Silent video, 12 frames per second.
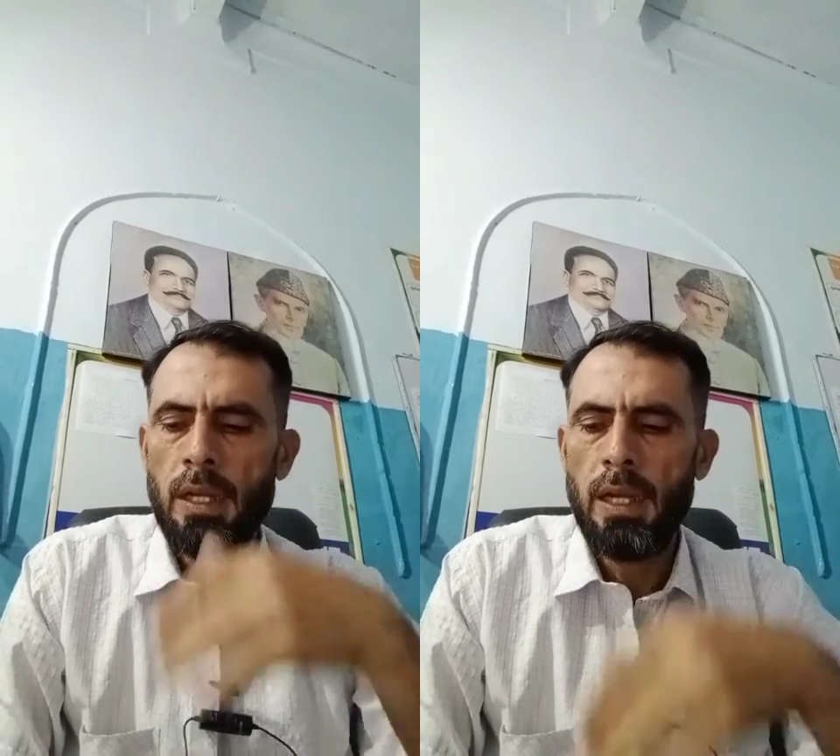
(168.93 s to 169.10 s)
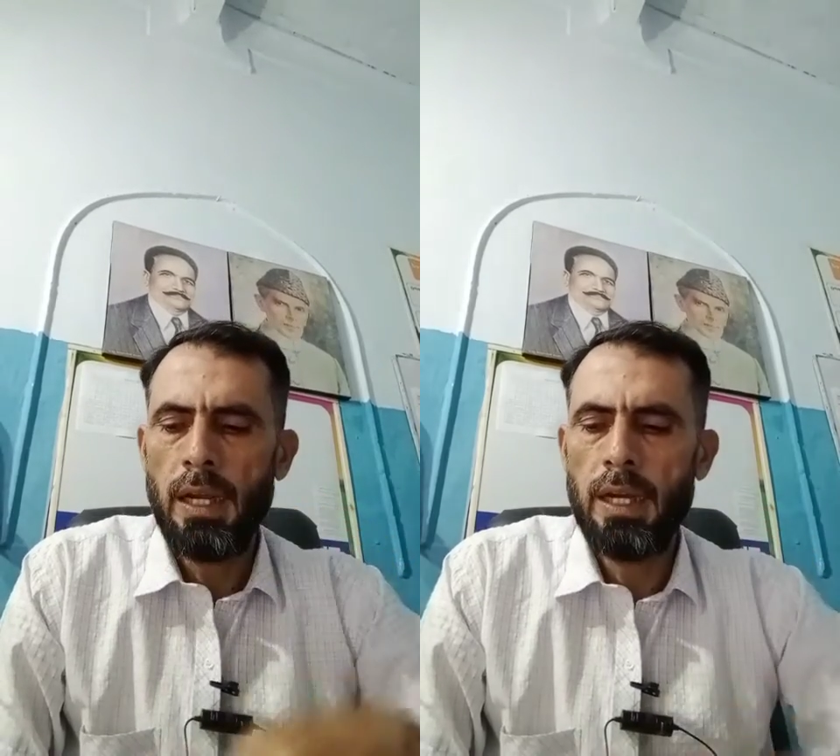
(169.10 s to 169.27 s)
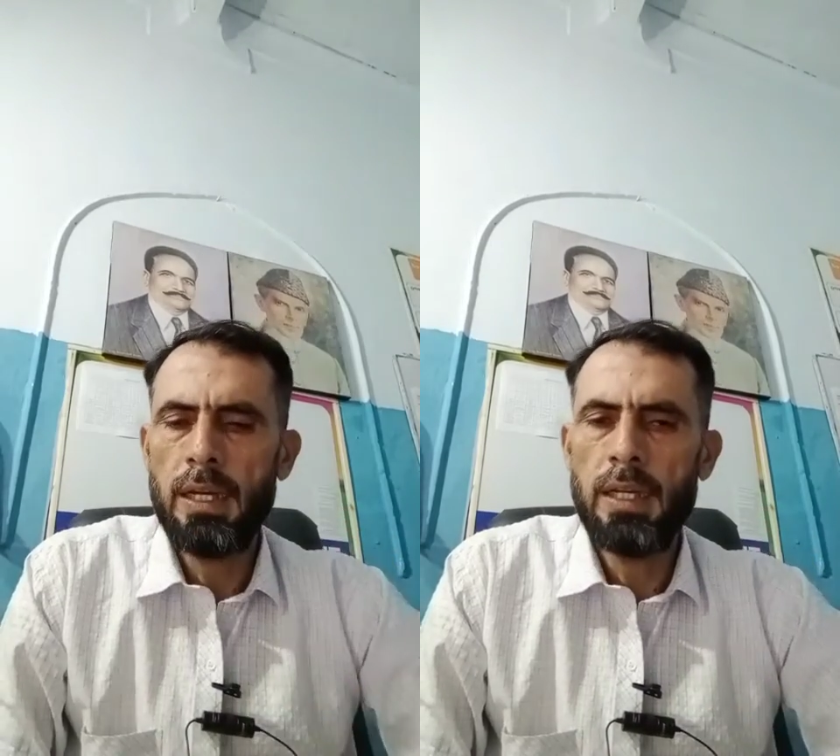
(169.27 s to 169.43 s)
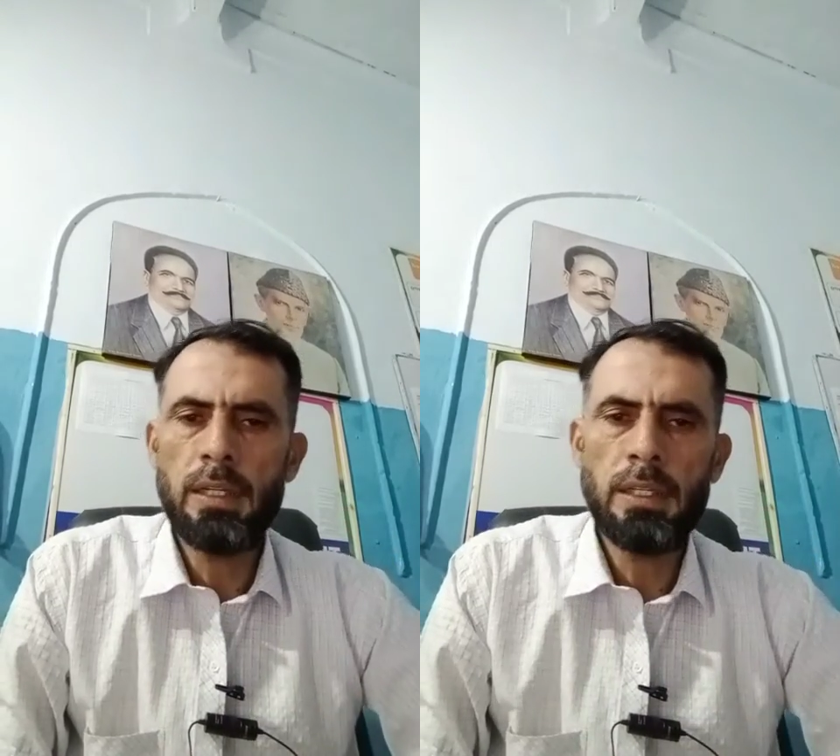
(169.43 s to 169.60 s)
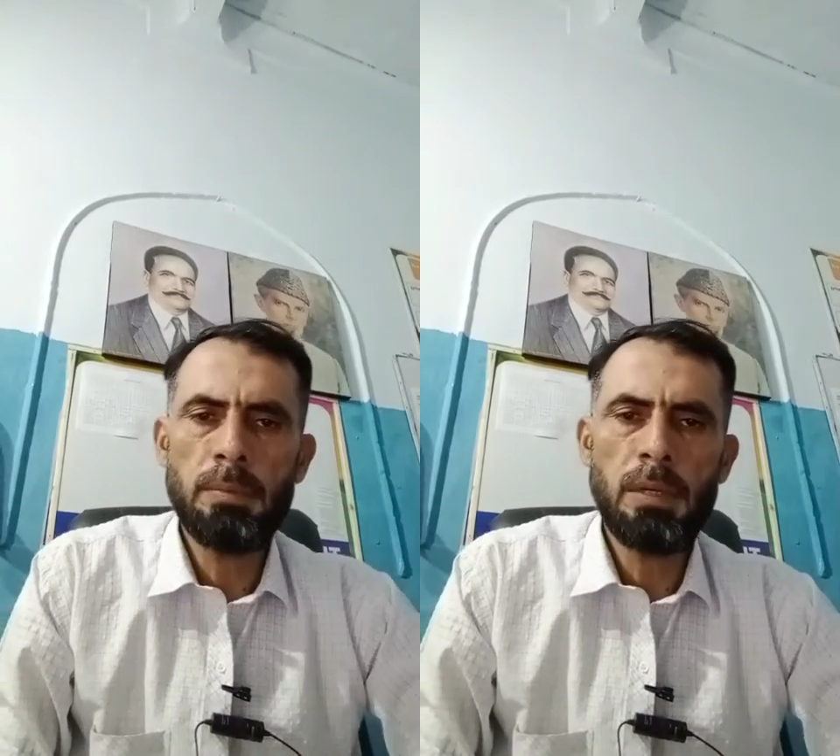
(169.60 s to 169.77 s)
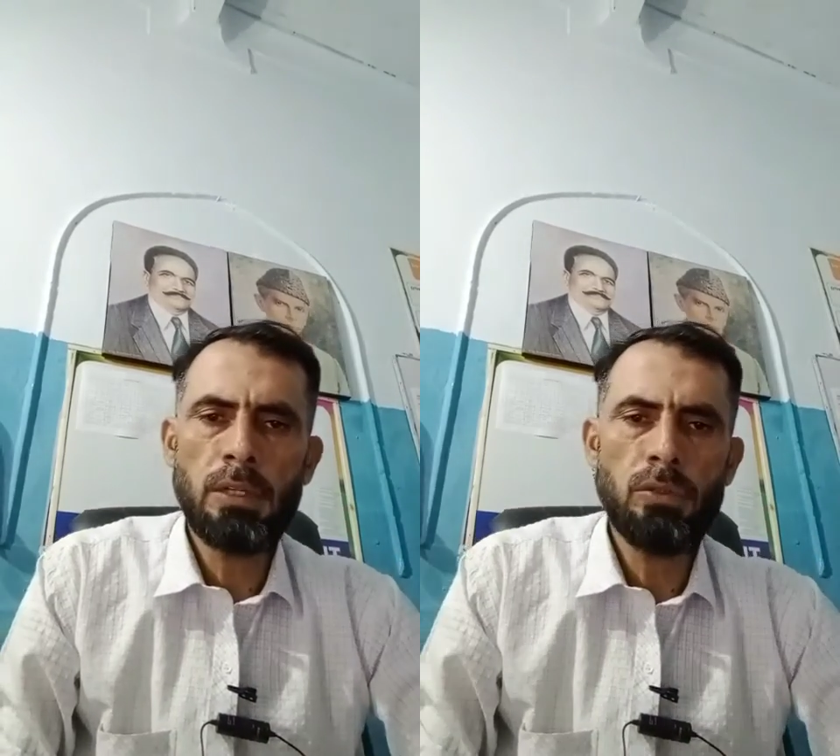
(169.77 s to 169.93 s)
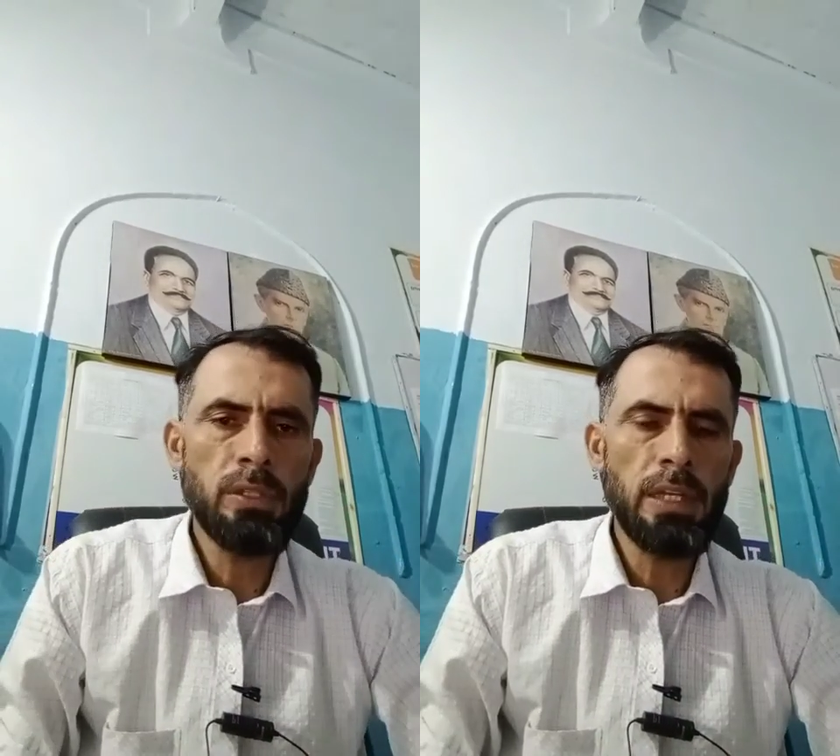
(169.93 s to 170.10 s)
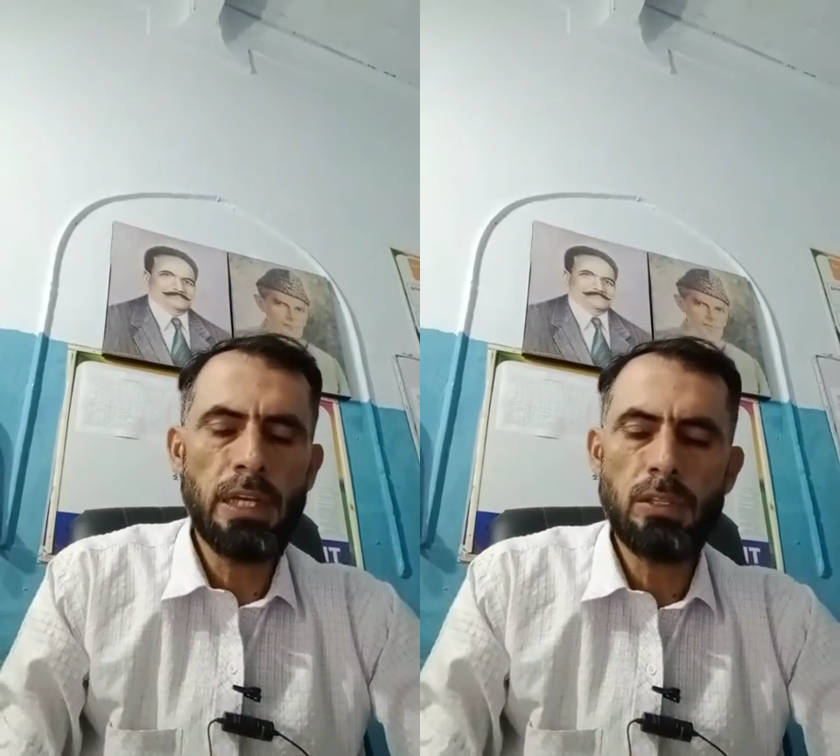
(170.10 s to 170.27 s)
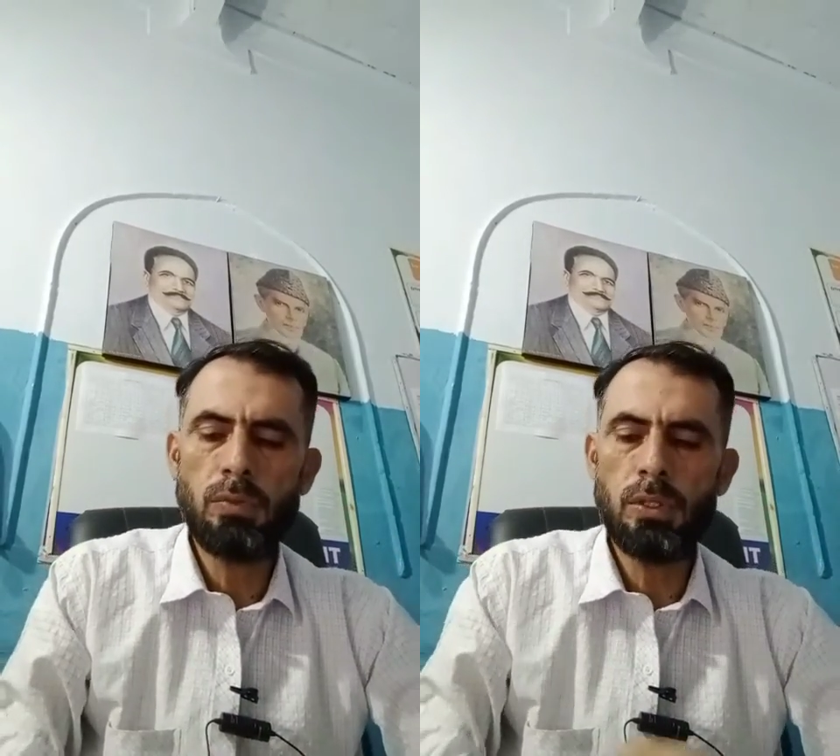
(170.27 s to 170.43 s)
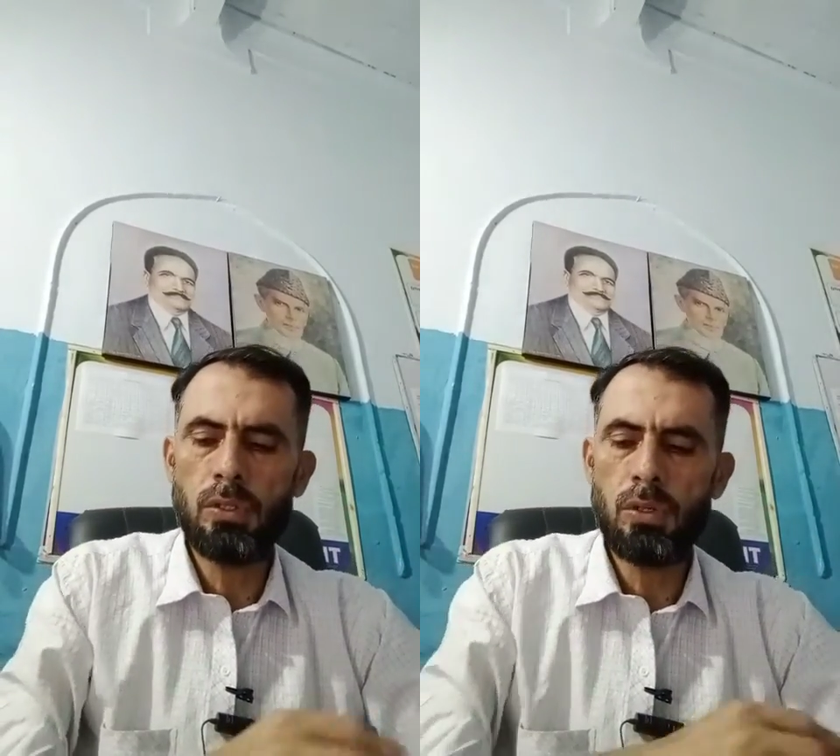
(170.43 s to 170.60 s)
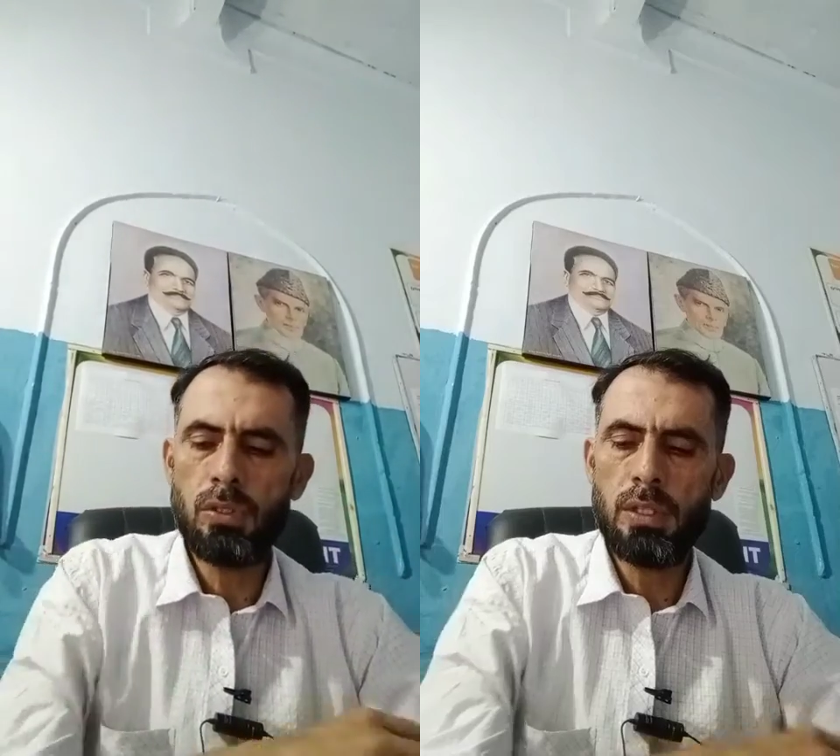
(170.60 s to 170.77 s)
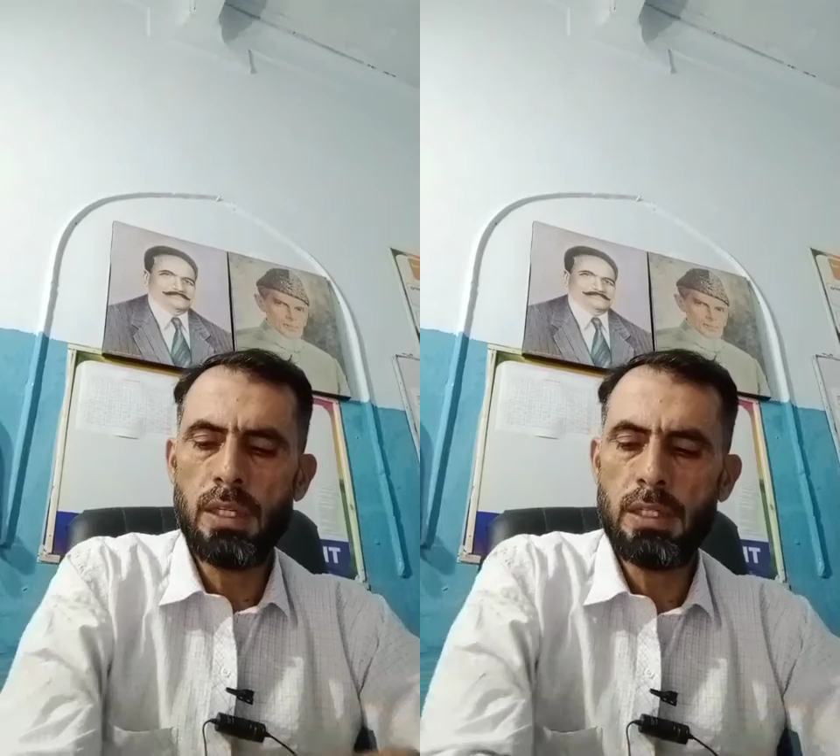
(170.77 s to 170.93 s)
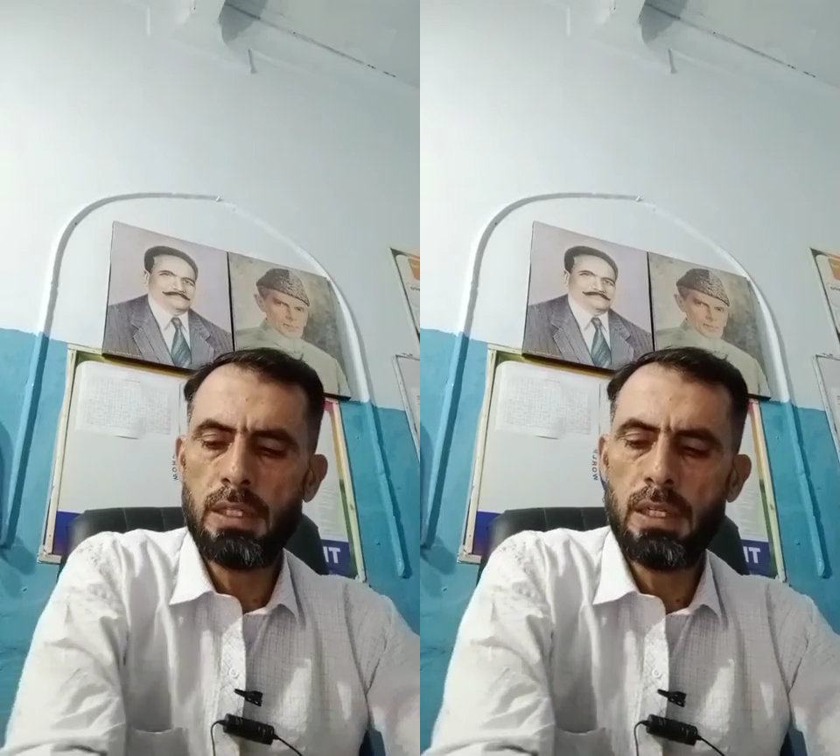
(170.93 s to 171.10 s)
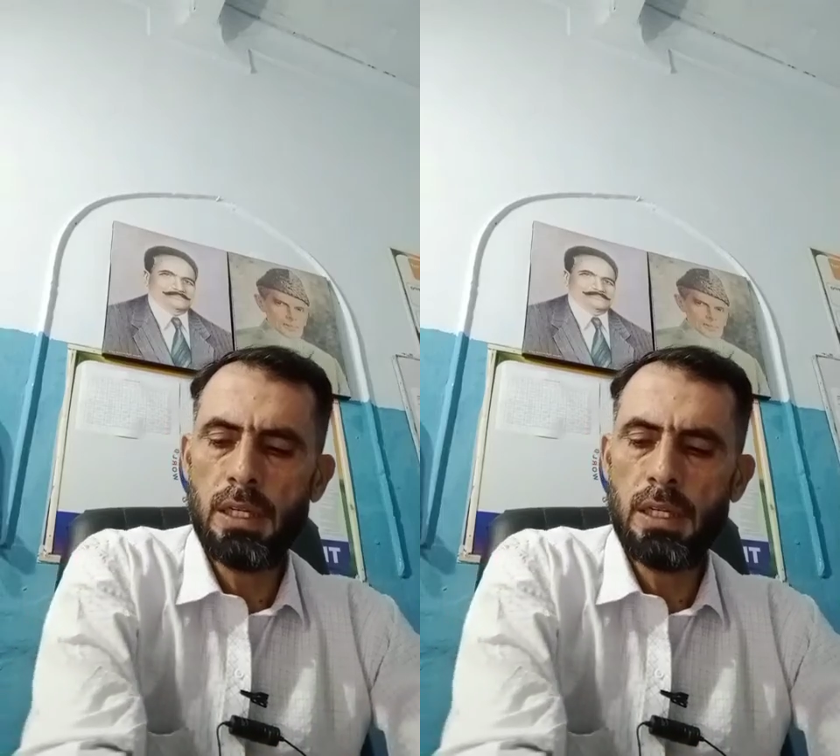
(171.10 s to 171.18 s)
And learning by doing, as we know that